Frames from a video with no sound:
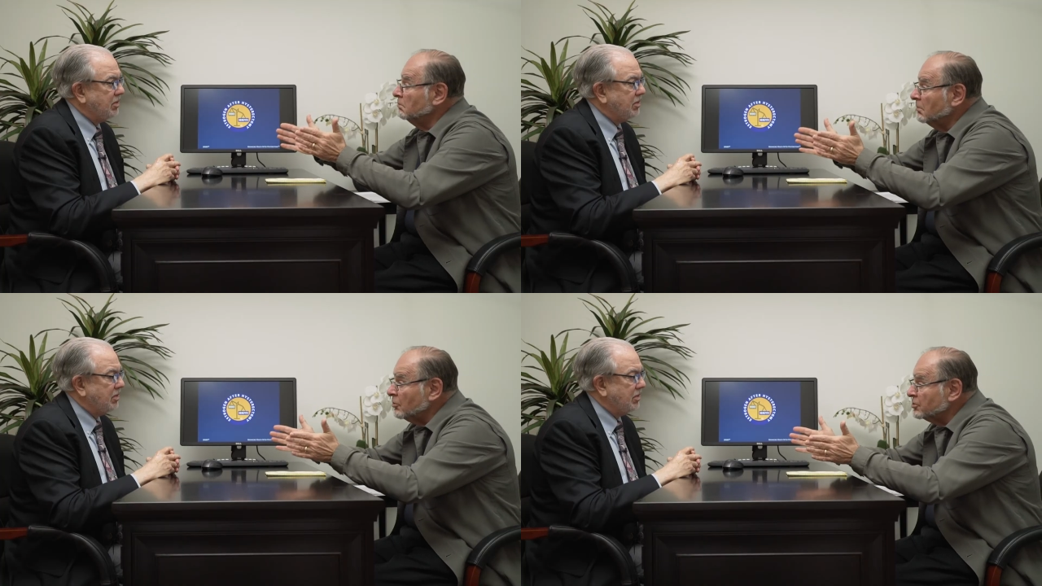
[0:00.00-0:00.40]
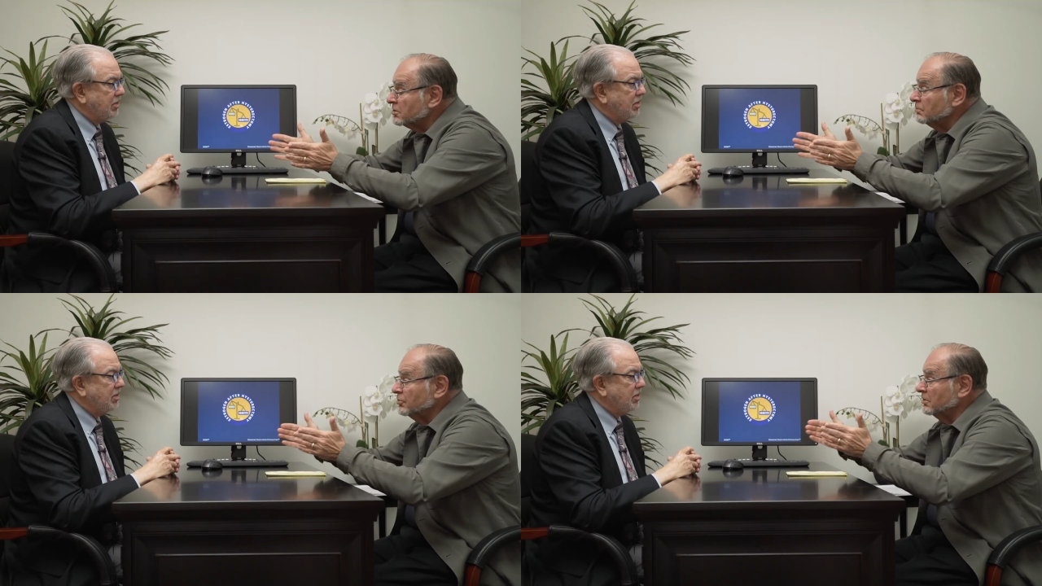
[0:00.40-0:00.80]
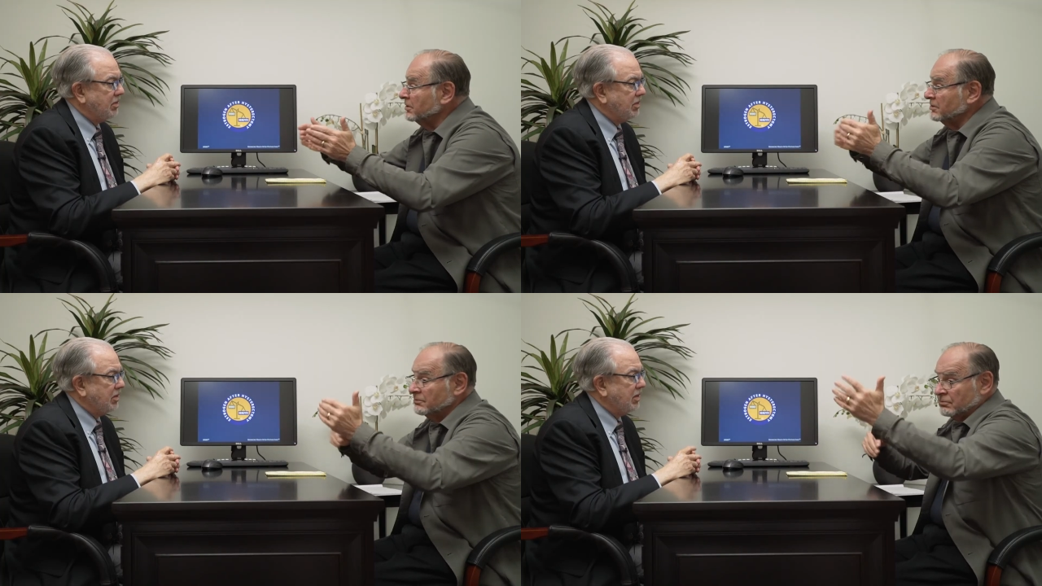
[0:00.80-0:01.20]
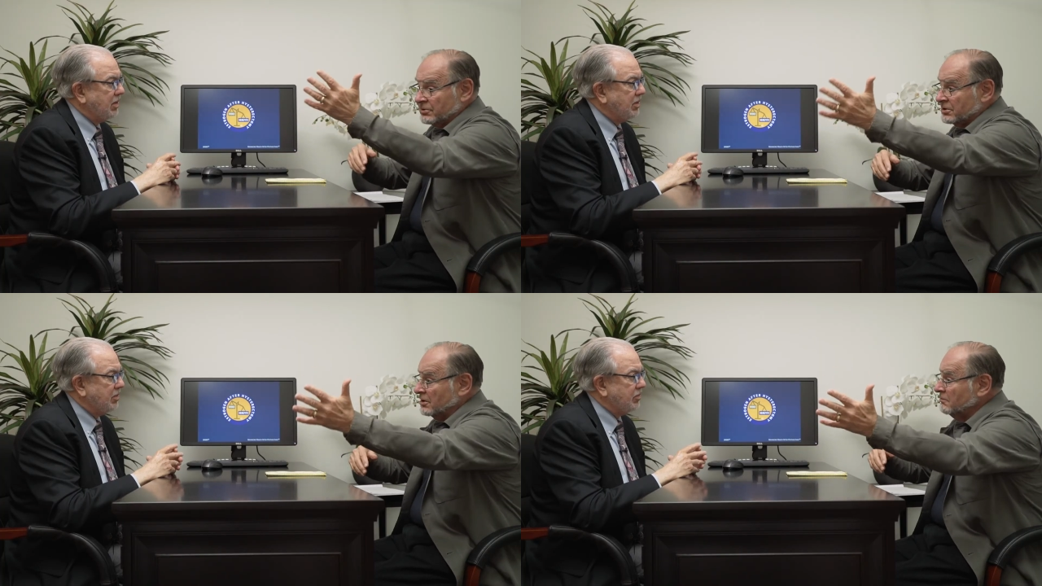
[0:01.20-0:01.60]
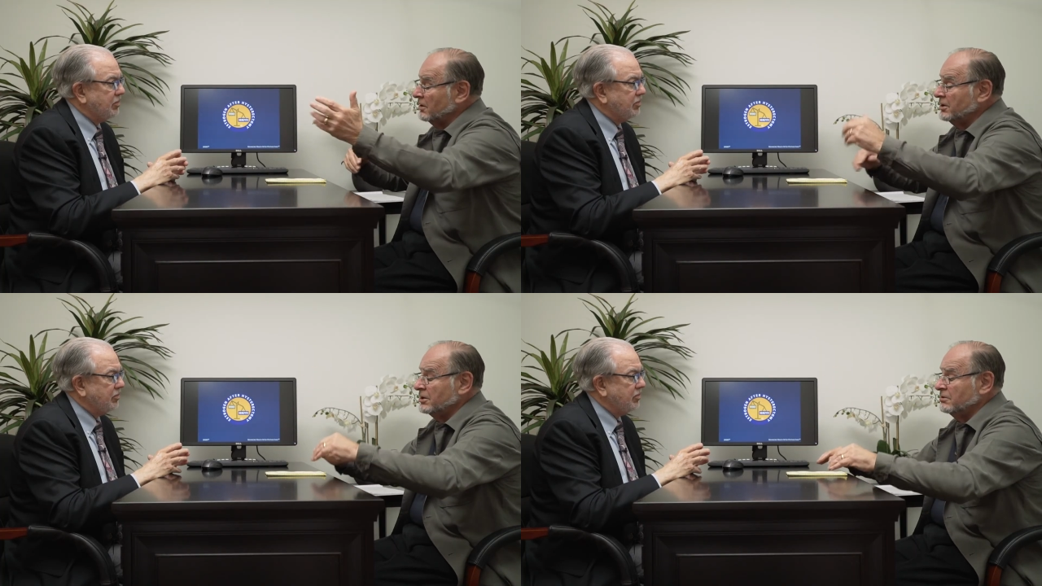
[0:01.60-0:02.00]
Speaker 1: most important that was done
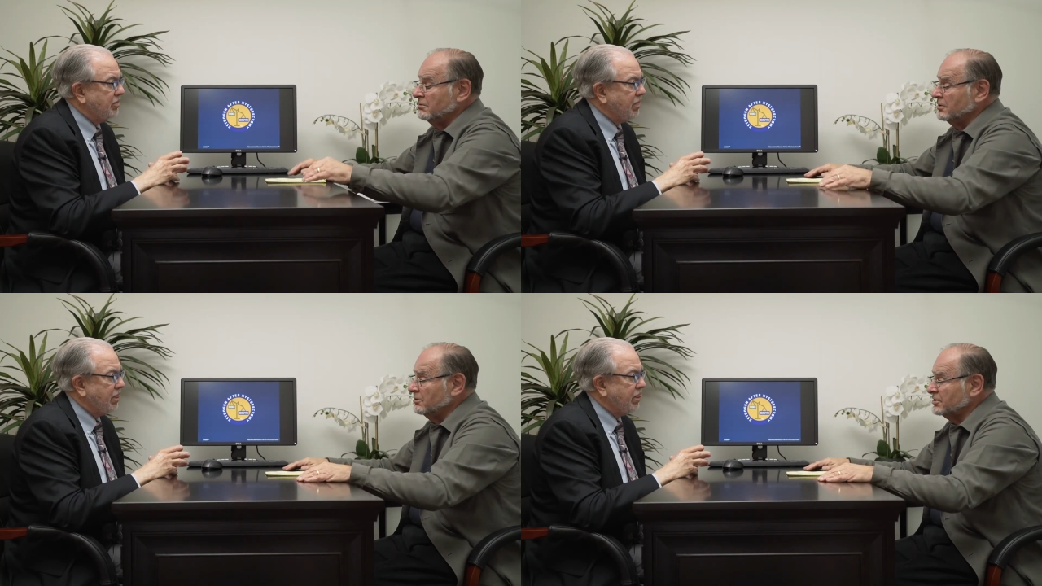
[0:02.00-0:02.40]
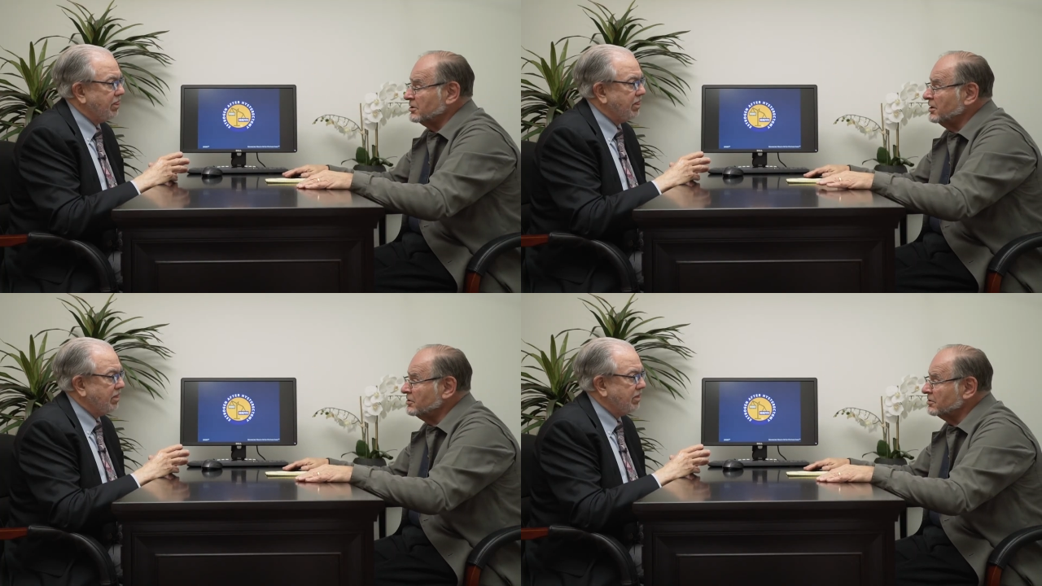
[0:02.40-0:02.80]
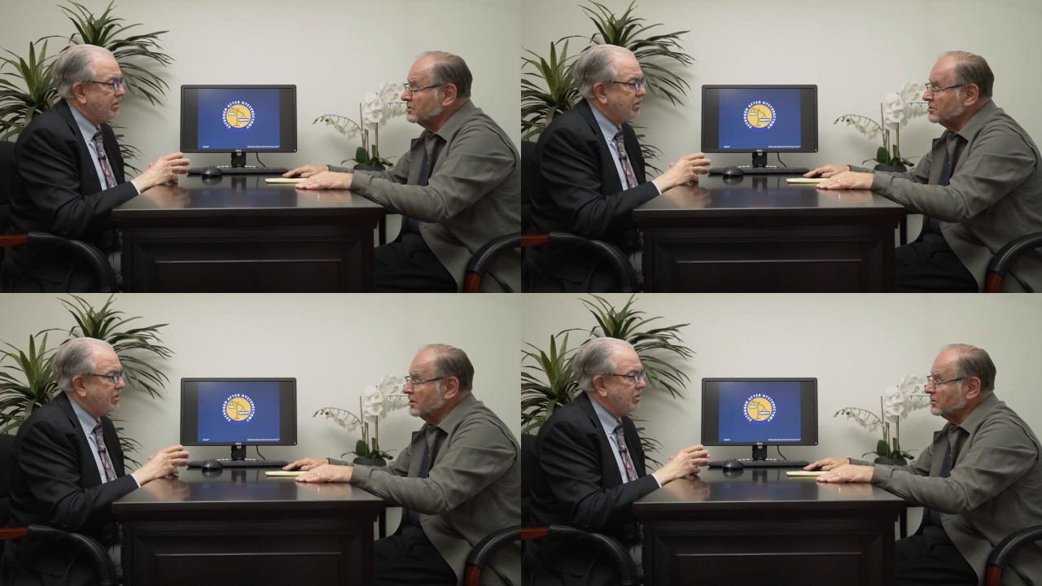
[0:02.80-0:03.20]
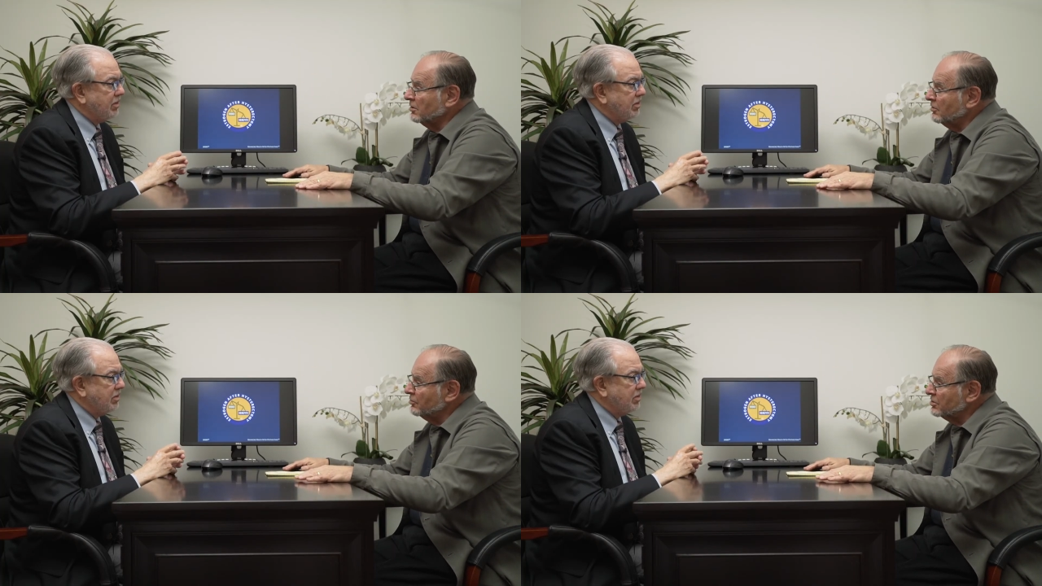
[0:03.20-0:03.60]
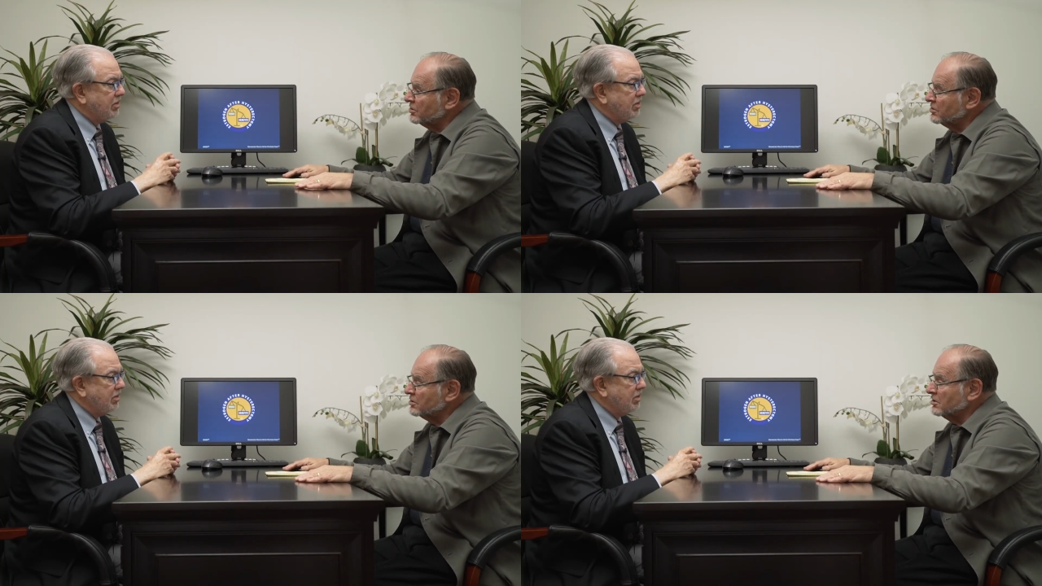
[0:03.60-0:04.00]
right here in Los Angeles, Dr.
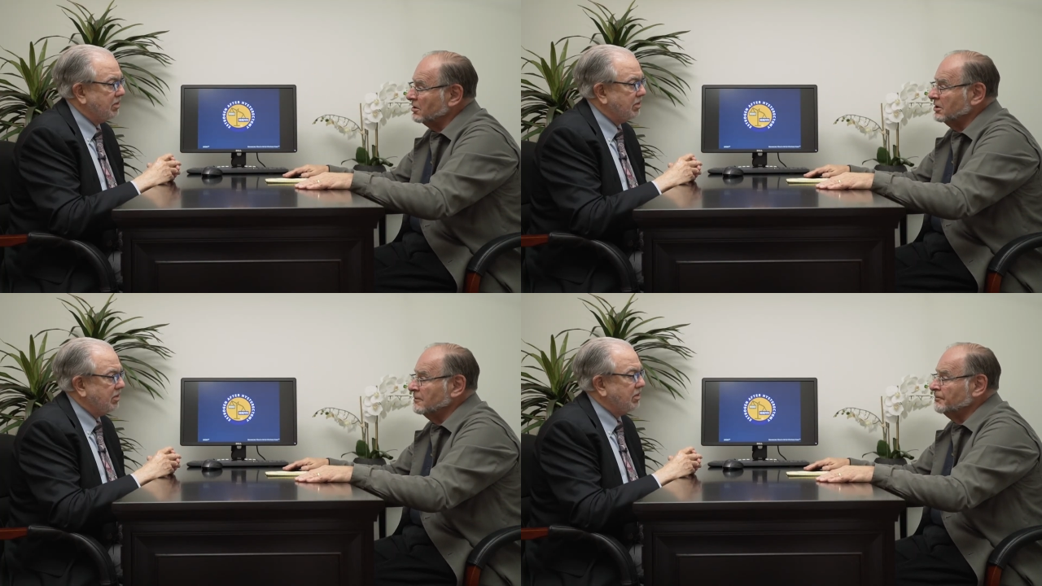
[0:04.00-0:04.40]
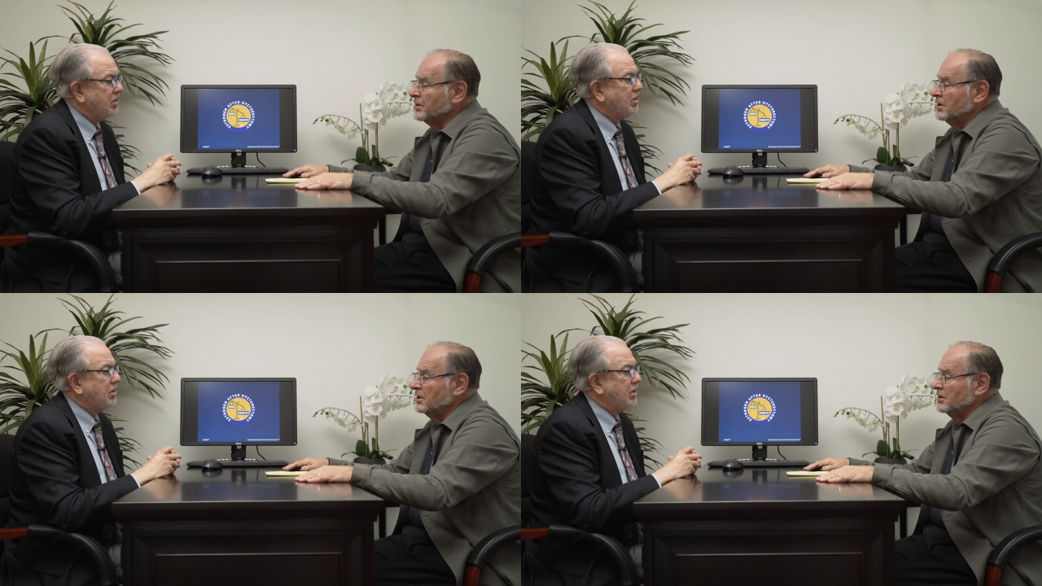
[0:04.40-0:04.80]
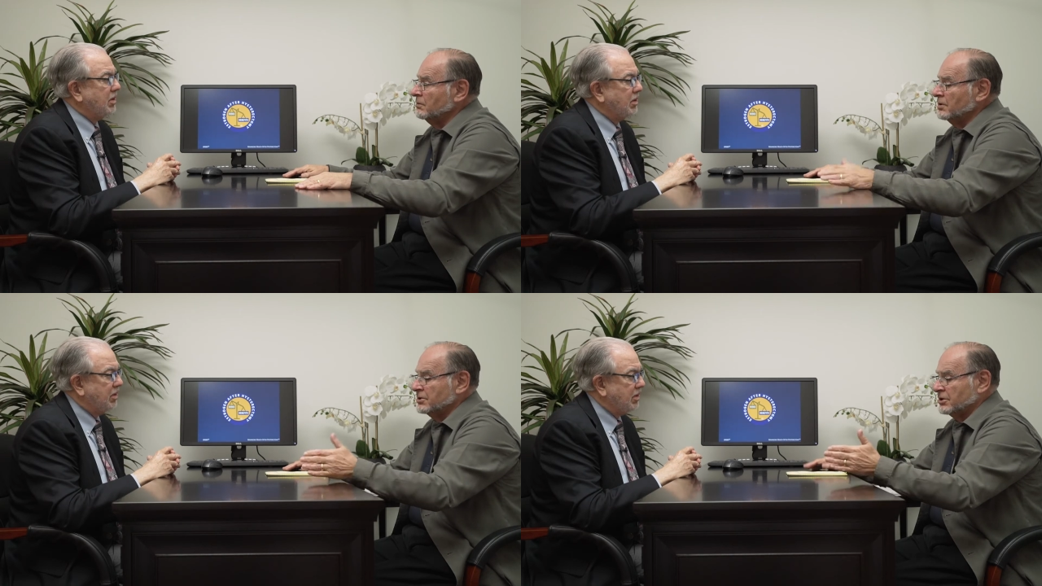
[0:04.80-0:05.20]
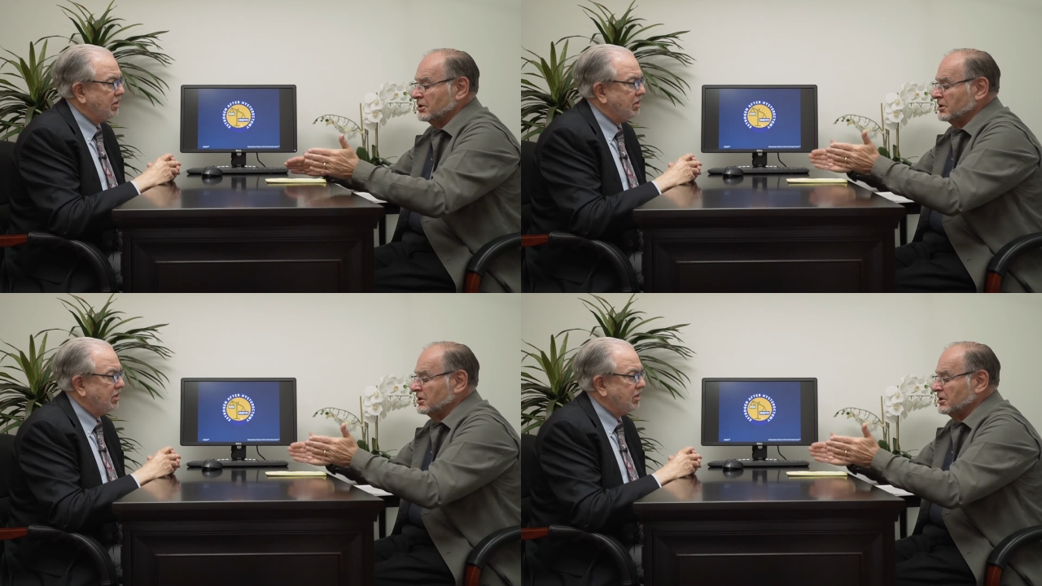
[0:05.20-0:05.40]
Hodis' study, in which